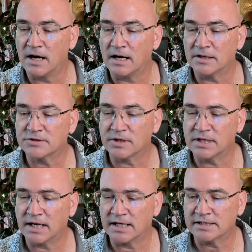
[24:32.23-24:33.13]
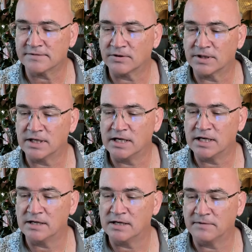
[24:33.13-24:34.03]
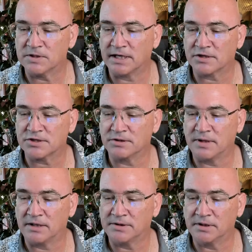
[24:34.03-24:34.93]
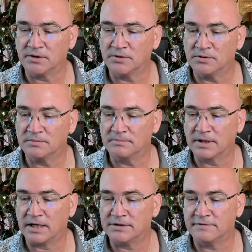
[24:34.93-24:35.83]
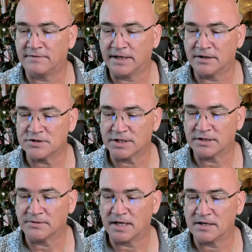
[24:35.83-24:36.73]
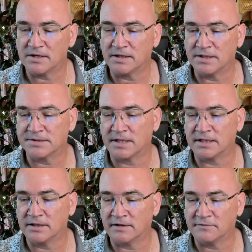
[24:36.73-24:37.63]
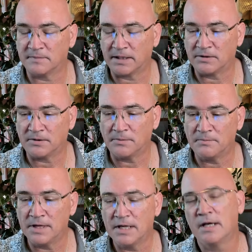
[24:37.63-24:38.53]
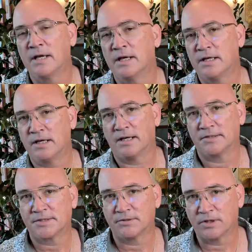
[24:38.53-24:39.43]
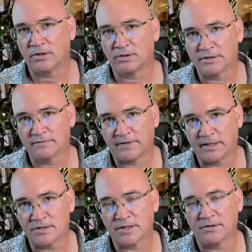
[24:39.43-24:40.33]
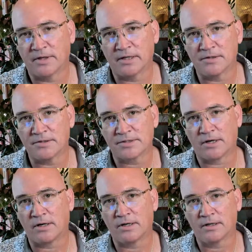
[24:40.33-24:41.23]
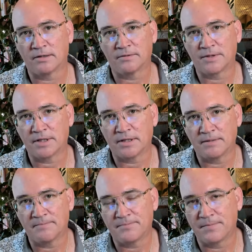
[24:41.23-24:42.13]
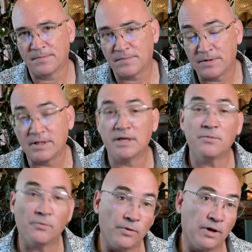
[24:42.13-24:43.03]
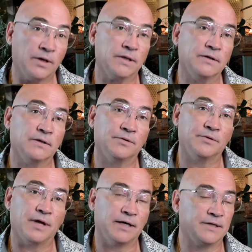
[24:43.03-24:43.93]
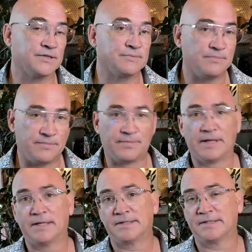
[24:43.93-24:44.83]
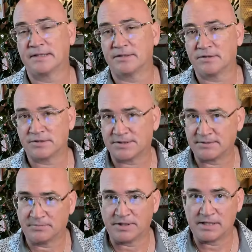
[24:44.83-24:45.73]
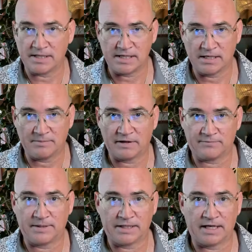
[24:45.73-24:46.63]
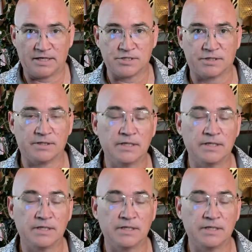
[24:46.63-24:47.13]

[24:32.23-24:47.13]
Uh, trying to ask for EMF protection around our home. Got the fire generator. Is that enough for my home? Yeah. So the golden fire generators are the the one that is best at simply EMF mitigation.